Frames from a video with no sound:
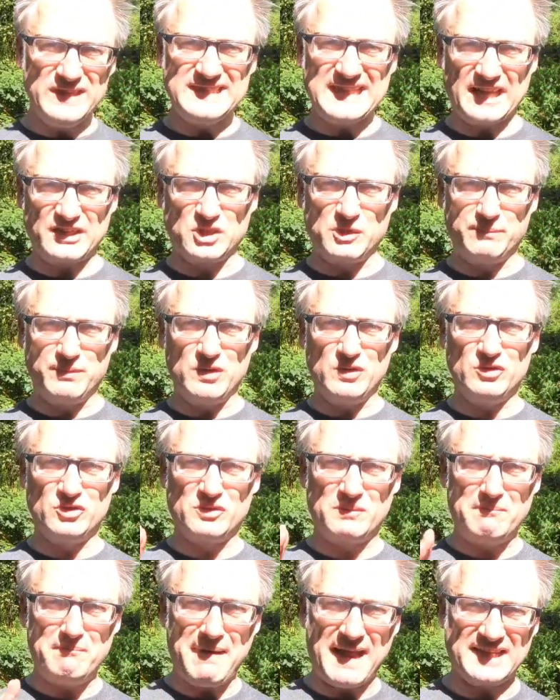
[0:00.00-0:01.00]

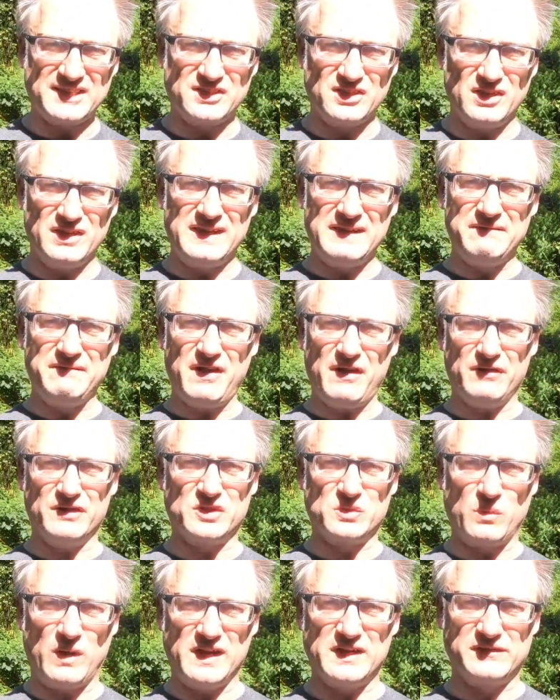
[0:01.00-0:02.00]
attributes matter in
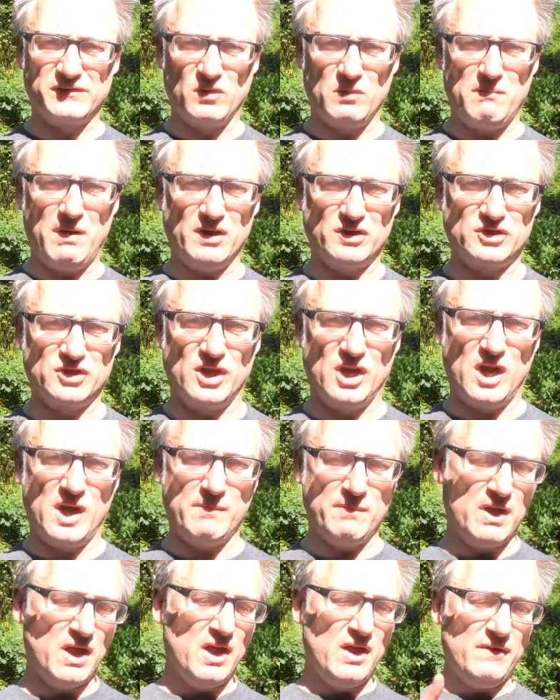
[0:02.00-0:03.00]
various ways for a
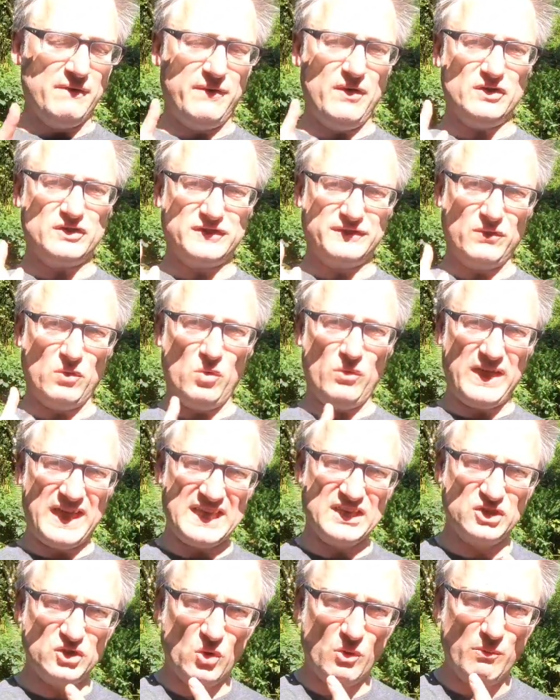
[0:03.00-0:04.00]
motorhome. First of all, there's your